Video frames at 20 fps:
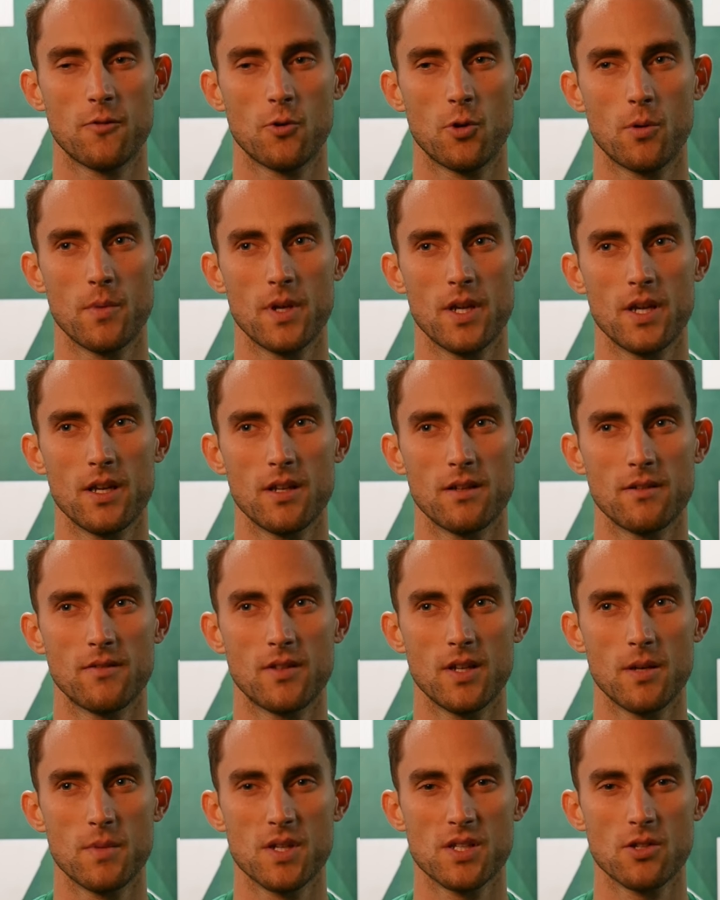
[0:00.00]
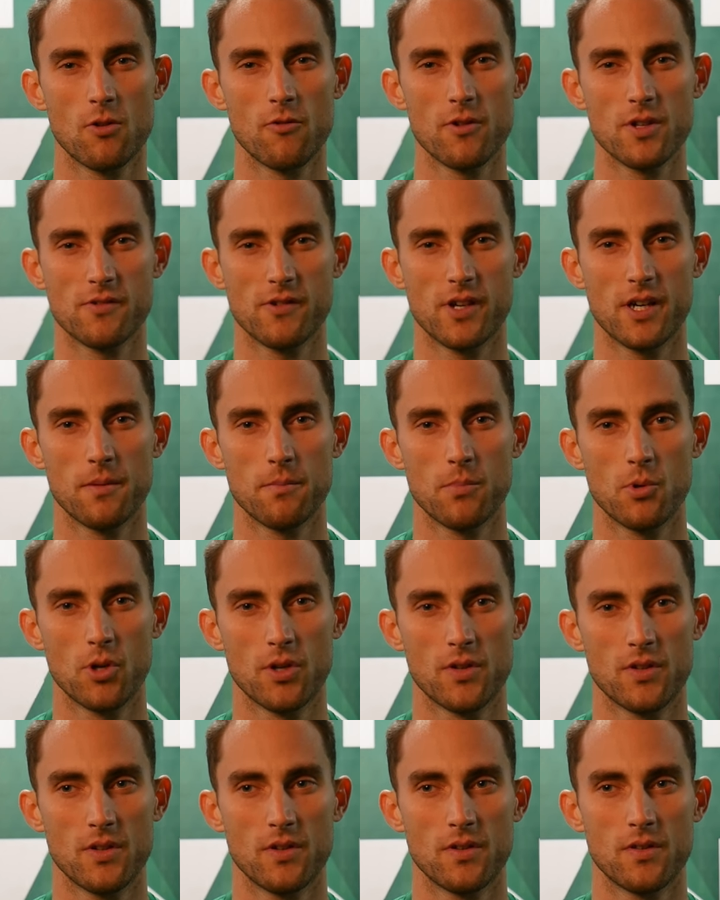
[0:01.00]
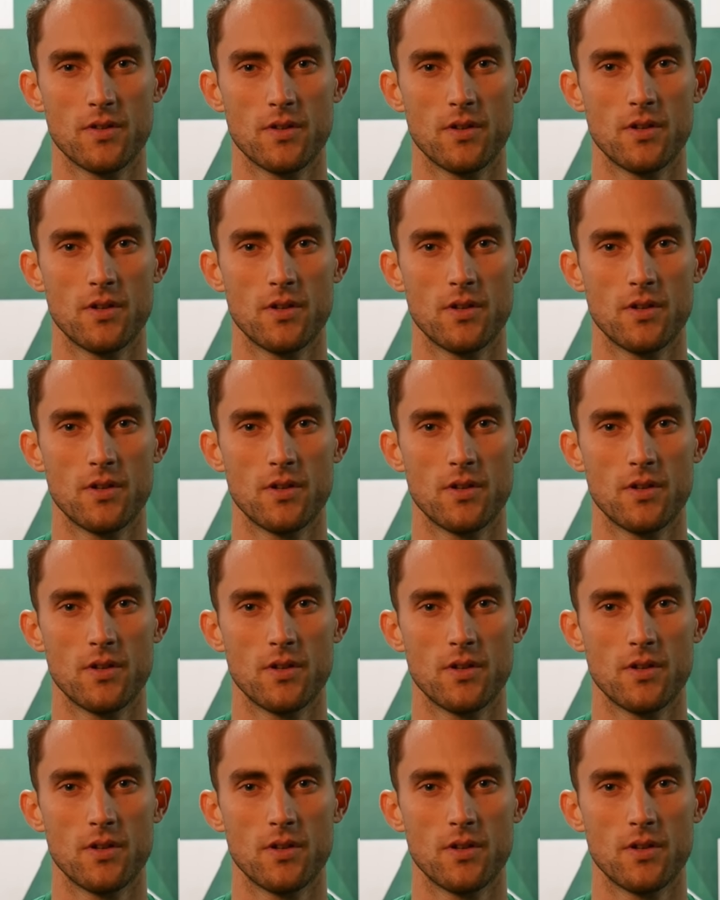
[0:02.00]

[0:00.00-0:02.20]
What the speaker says: for me, team is always very important.